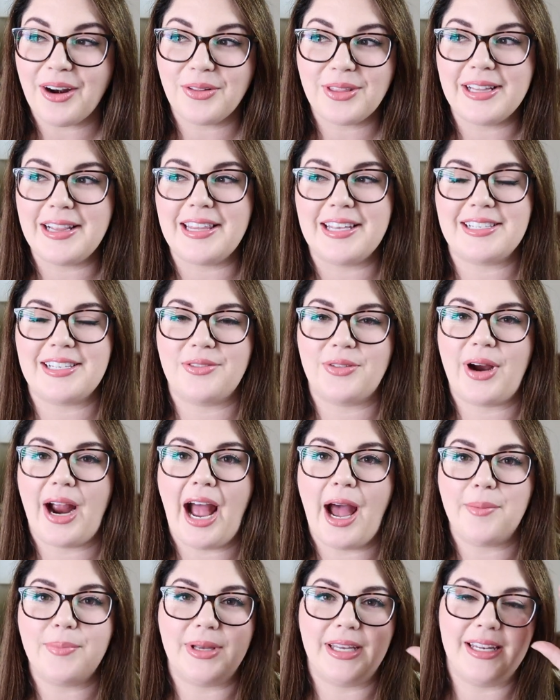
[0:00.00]
I don't think that's ever
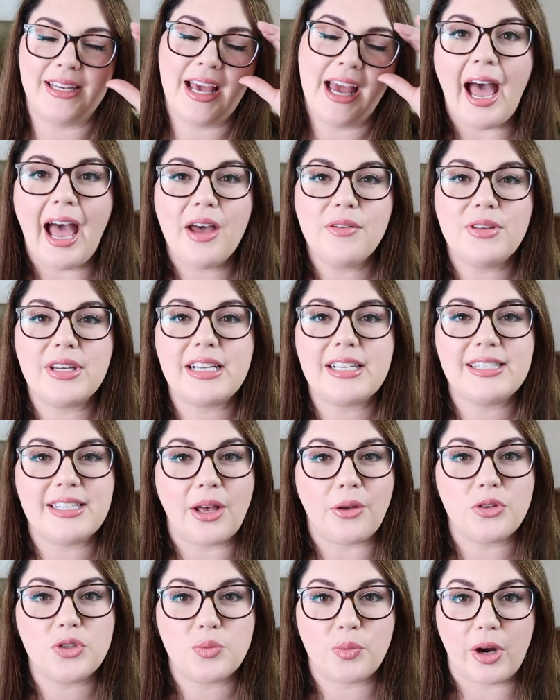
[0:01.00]
happened. I have an
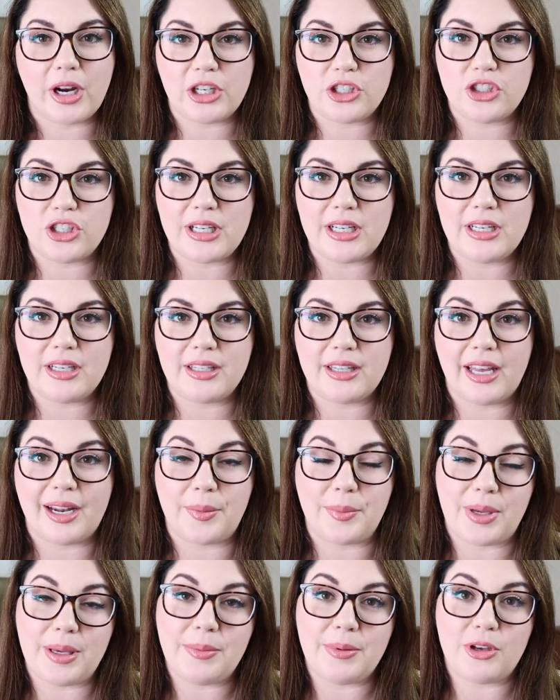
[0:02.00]
Excel spreadsheet that
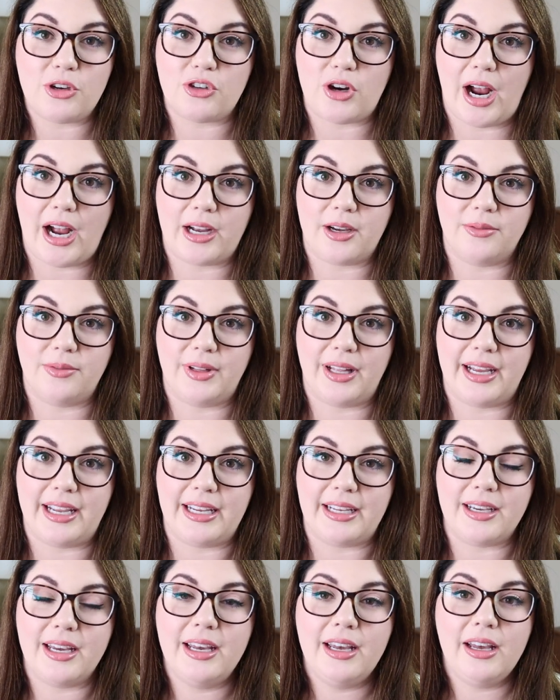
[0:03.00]
I'm keeping track of
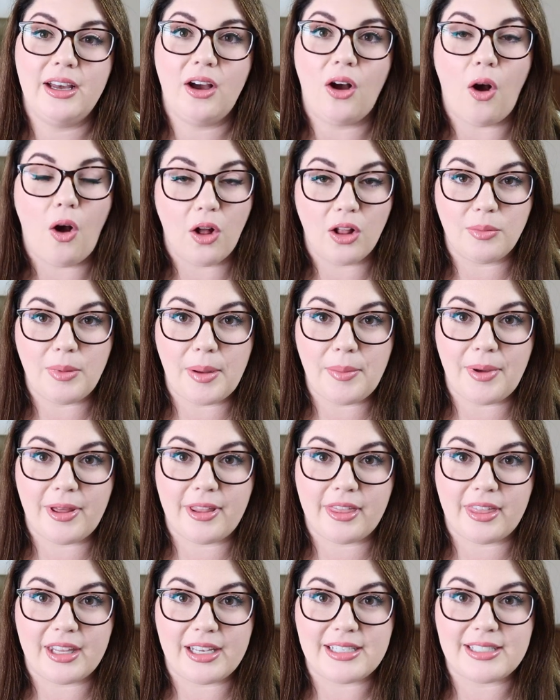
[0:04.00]
like all my
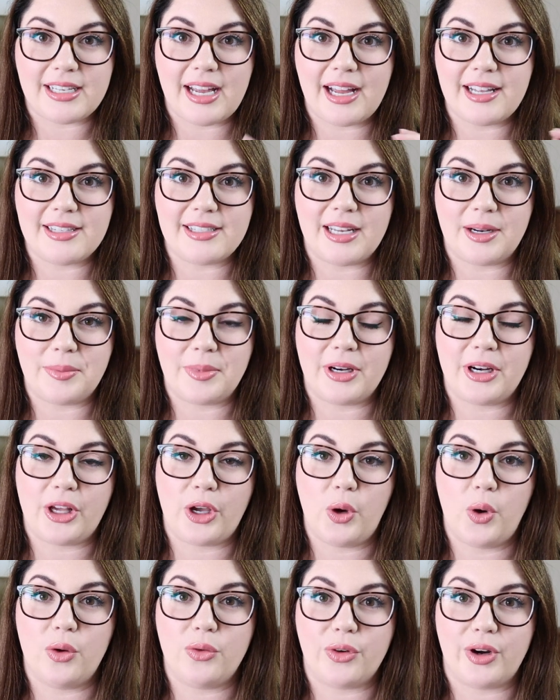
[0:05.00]
monthly stats that I'm gonna
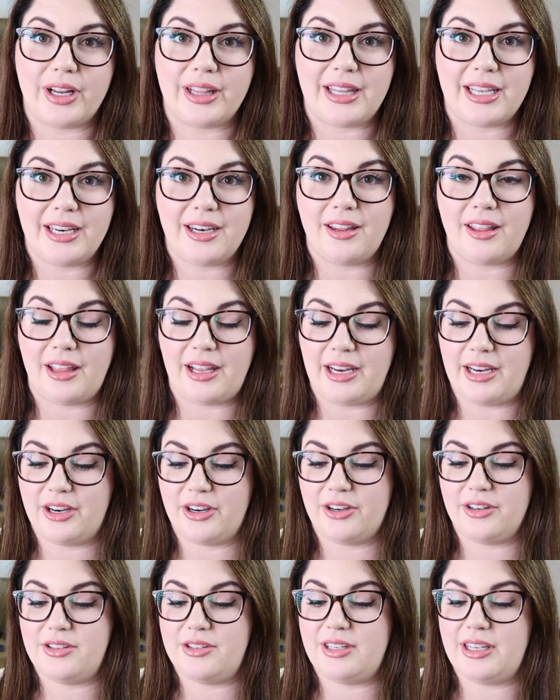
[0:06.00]
go over at the end of the
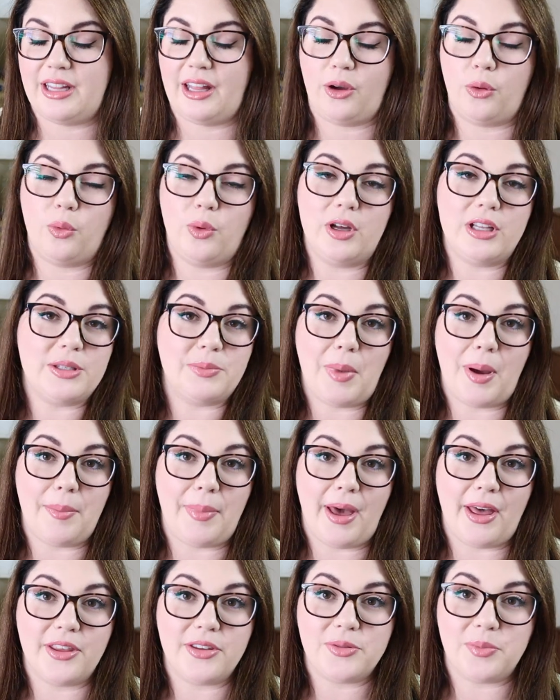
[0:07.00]
year and see like what's my
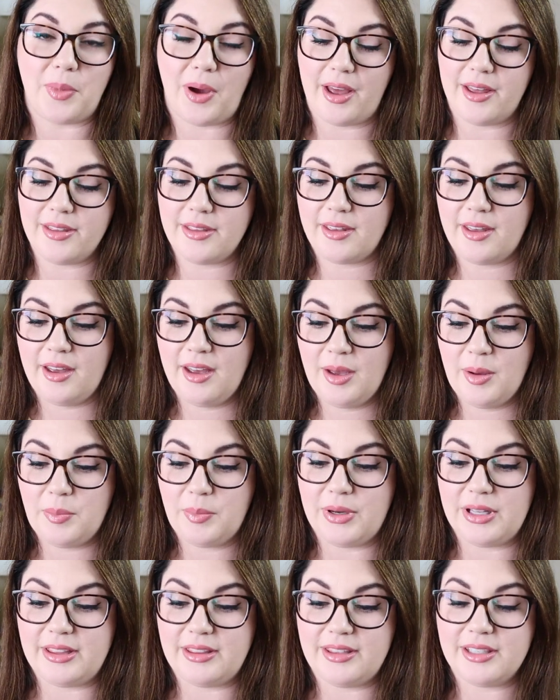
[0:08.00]
best month.
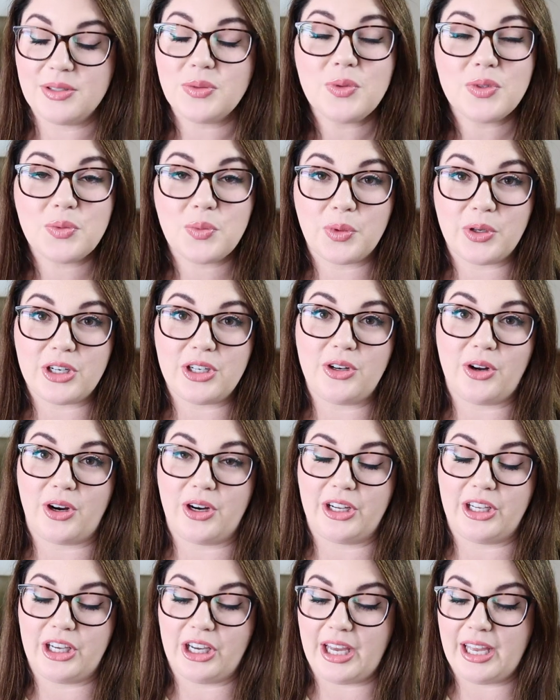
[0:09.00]
But this one's pretty
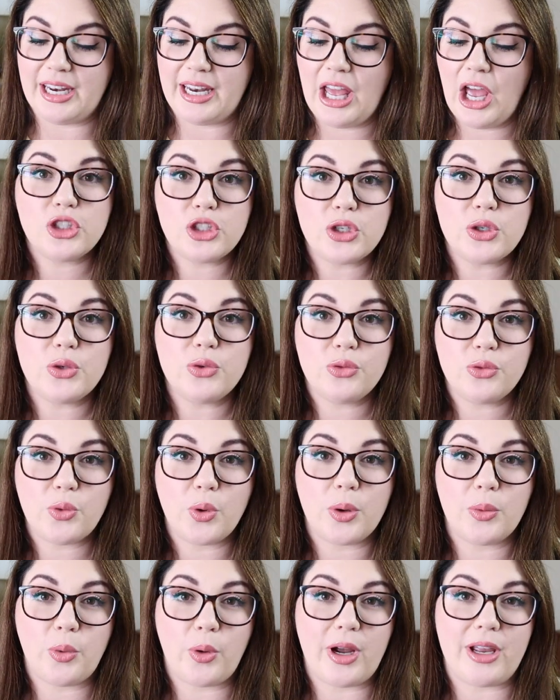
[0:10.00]
darn good. Two
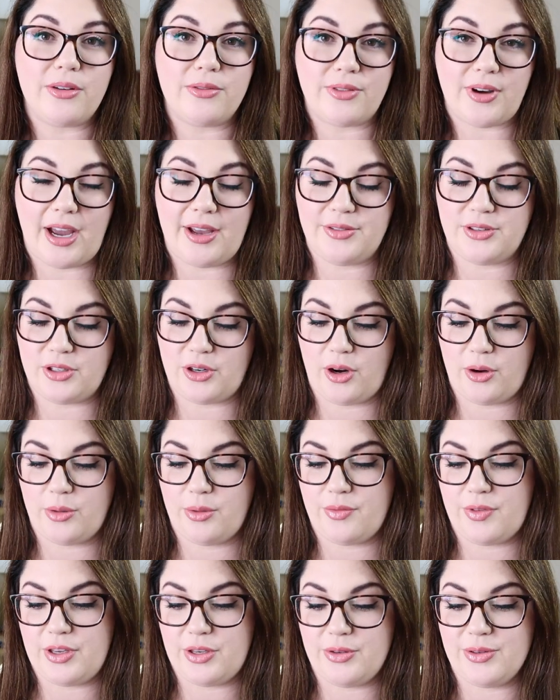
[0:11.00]
four point five star
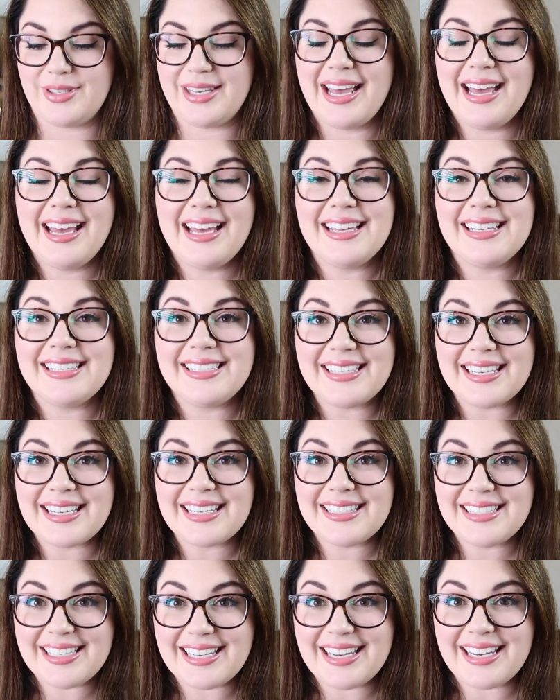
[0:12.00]
reviews,
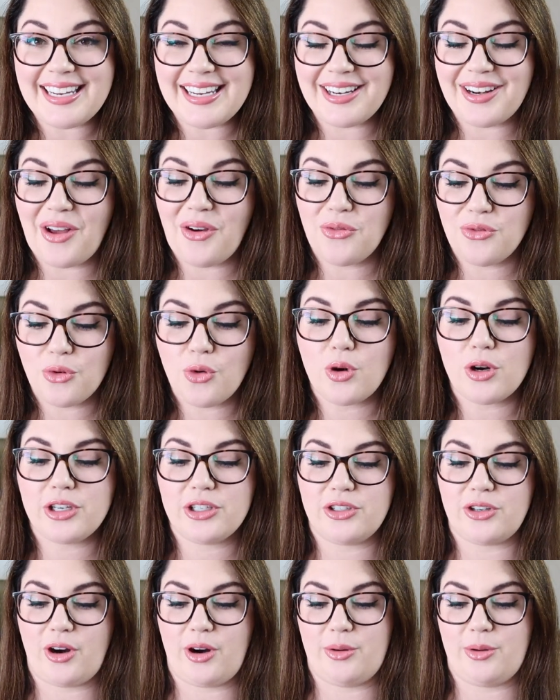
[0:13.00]
sixteen four
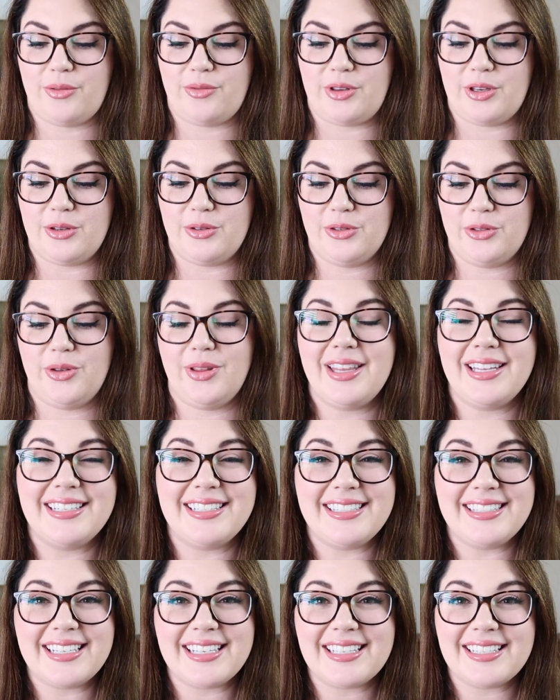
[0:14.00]
star reviews. So that's
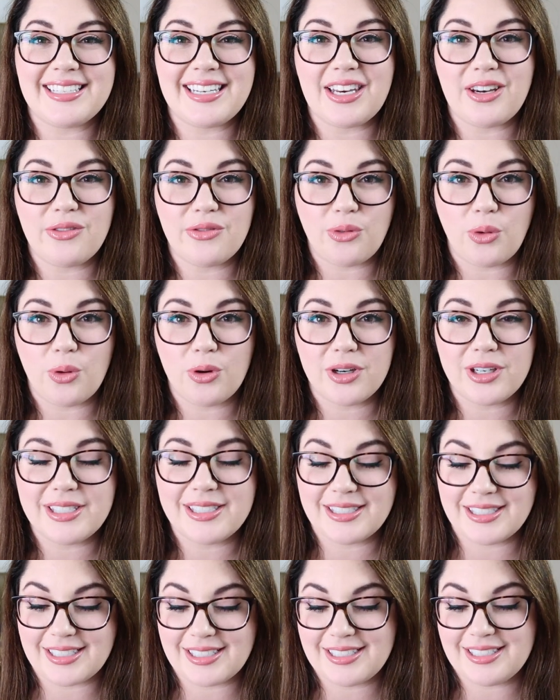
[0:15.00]
sixteen fours,
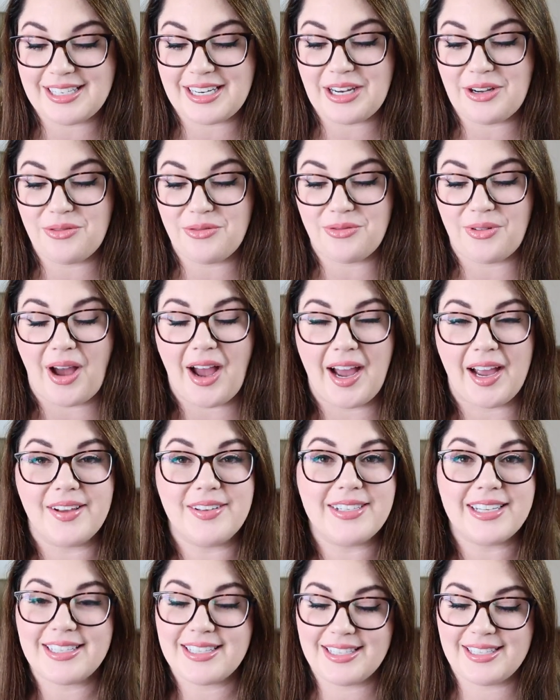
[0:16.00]
sixteen
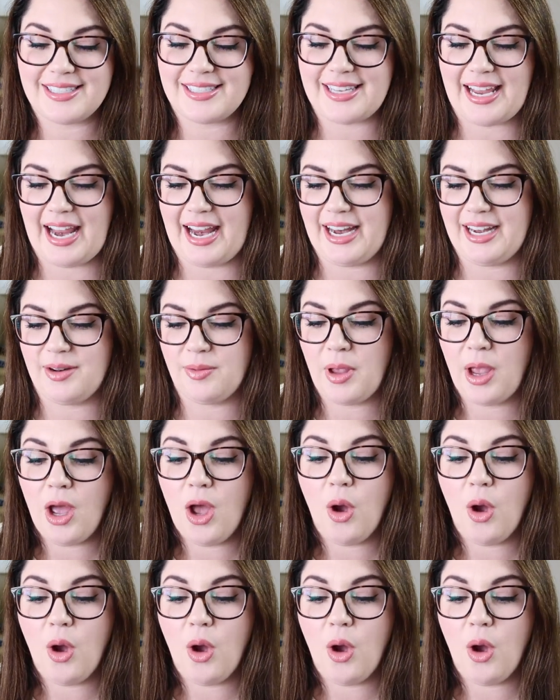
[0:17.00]
fives. That's insane.